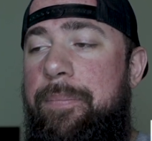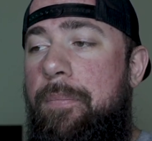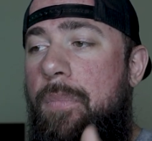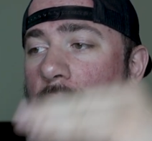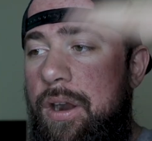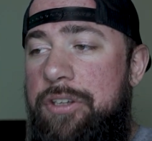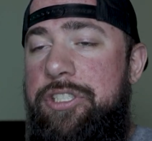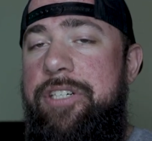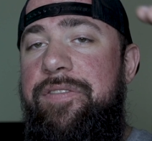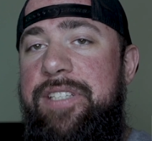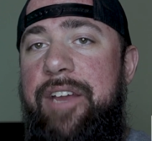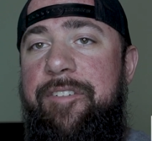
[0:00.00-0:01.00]
the margin
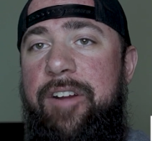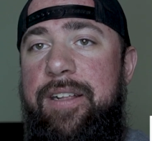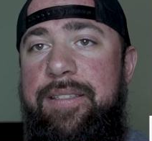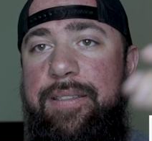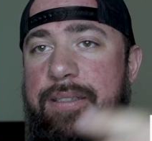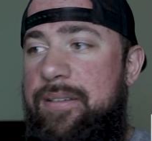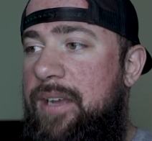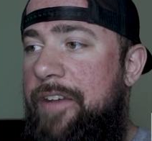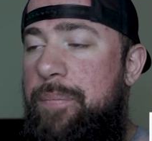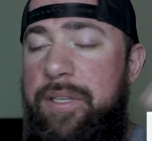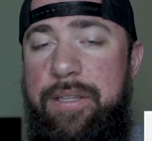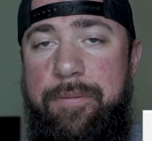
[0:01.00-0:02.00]
of difference,
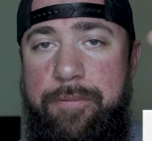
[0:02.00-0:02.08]
I've put the